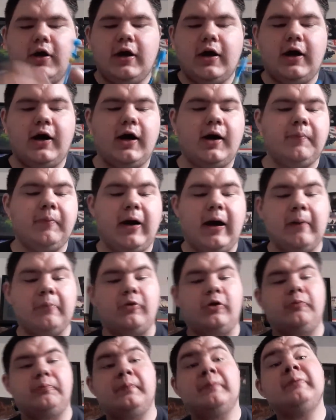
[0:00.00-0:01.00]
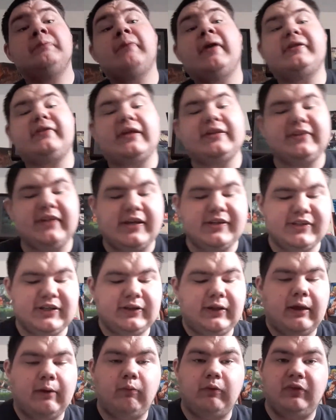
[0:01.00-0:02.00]
I'm going to be mainly testing
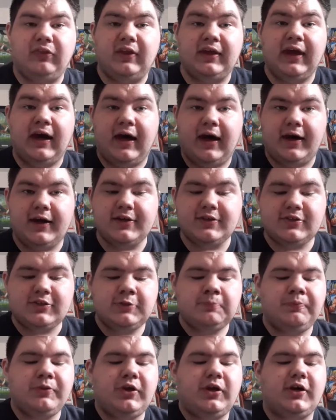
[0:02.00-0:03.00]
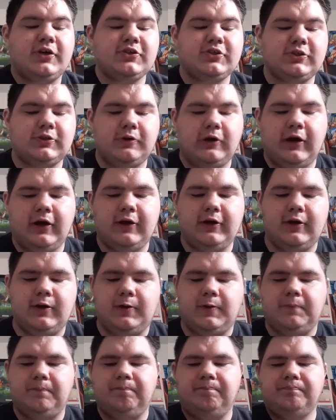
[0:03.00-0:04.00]
that with the guys because I
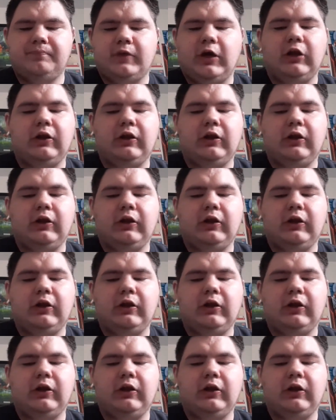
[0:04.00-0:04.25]
don't